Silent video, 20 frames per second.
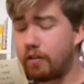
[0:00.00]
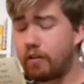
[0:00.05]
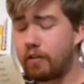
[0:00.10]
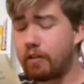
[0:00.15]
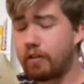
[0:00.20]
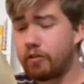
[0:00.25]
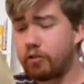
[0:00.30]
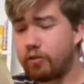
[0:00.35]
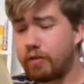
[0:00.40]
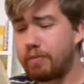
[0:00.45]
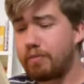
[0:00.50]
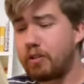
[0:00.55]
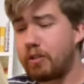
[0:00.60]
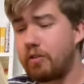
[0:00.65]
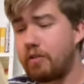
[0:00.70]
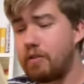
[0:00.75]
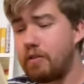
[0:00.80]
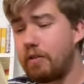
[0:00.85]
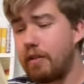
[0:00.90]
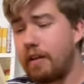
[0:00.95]
a trip
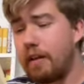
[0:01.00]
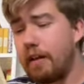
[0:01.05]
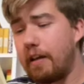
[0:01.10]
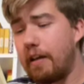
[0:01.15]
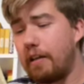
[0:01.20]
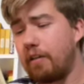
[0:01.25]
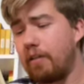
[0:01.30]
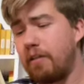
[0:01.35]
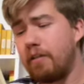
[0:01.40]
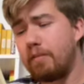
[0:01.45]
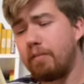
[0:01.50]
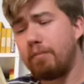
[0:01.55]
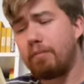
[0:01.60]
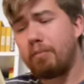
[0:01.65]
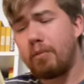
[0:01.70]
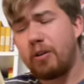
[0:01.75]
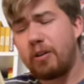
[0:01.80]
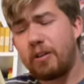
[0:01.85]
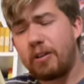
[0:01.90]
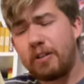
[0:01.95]
to
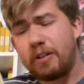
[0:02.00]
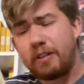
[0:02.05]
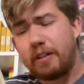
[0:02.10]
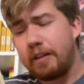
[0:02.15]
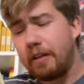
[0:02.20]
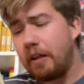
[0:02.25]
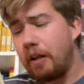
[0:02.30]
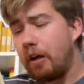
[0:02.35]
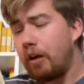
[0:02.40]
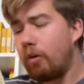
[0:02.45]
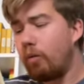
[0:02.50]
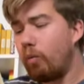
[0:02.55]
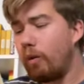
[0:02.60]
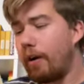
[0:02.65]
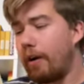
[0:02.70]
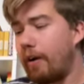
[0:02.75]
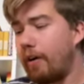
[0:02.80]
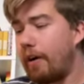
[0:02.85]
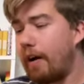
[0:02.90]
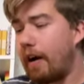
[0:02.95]
Edinburgh
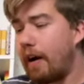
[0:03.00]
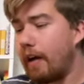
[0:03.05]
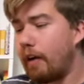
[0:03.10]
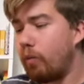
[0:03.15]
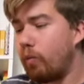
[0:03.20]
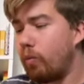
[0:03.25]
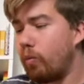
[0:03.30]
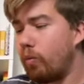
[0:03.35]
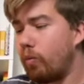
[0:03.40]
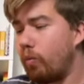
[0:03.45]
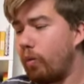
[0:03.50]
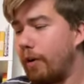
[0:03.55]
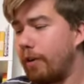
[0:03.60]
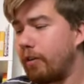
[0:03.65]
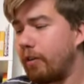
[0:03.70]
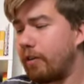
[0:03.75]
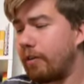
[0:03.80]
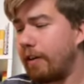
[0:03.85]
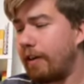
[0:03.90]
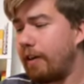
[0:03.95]
where I
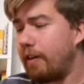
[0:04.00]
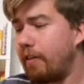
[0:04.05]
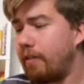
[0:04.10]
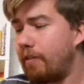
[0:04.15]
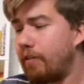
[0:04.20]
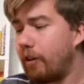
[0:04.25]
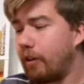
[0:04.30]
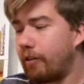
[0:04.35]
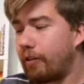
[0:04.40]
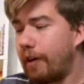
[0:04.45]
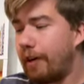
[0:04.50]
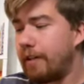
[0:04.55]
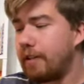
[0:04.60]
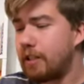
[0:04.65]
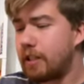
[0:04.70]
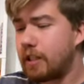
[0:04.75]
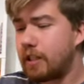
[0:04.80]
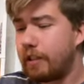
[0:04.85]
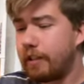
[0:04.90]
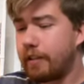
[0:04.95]
wandered down rain
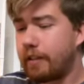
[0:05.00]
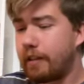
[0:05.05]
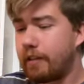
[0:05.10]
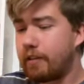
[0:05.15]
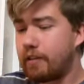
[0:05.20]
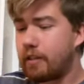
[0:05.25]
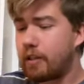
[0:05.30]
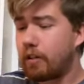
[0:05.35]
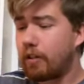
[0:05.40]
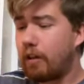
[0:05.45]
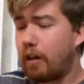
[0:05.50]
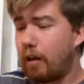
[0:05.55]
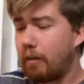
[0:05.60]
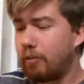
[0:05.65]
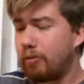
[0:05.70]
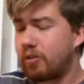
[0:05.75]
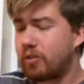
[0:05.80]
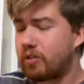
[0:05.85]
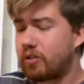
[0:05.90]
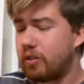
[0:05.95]
slick
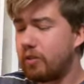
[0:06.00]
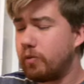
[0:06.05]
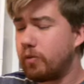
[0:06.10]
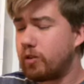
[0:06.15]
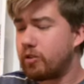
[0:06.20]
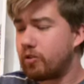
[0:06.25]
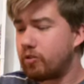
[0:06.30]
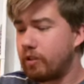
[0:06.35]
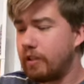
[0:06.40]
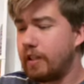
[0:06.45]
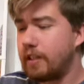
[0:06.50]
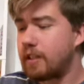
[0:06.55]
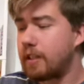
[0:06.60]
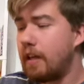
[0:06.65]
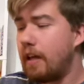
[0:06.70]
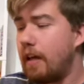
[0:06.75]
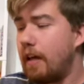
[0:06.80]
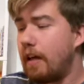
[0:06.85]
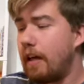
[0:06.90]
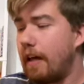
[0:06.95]
cobblestone streets
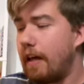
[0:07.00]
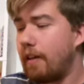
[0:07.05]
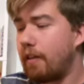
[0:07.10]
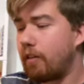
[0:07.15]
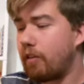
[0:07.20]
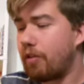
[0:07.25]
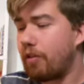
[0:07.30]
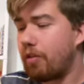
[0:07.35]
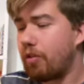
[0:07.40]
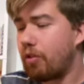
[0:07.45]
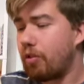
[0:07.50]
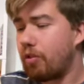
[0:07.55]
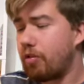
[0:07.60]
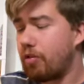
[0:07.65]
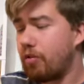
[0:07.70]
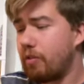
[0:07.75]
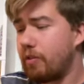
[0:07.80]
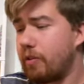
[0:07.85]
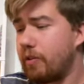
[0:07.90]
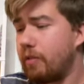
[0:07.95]
and
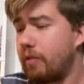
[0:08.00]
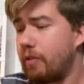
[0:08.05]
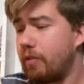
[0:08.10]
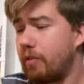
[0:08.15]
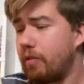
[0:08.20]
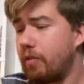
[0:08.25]
through